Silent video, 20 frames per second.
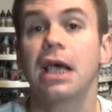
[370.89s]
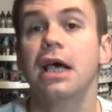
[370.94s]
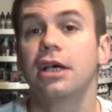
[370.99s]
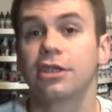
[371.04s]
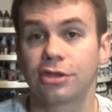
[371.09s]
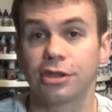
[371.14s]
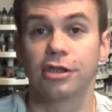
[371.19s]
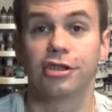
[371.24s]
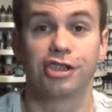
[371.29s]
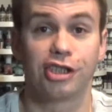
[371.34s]

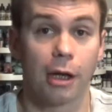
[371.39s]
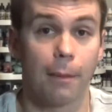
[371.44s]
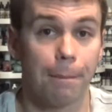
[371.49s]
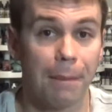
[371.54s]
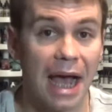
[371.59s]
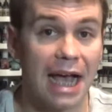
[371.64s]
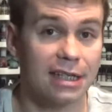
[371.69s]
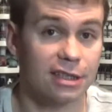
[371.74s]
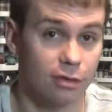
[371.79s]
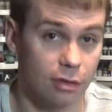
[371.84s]
So your jump
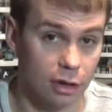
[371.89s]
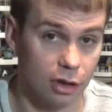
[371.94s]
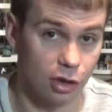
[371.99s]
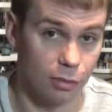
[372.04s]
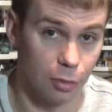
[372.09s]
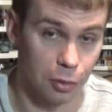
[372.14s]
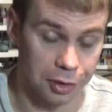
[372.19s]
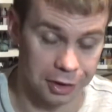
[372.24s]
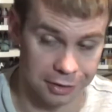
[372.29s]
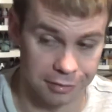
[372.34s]
packs are a little
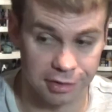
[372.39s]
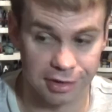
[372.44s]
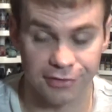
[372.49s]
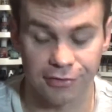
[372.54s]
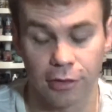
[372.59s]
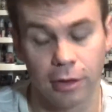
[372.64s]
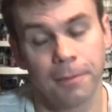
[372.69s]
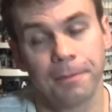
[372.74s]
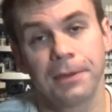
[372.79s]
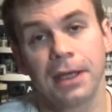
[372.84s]
more
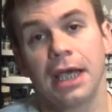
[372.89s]
useful.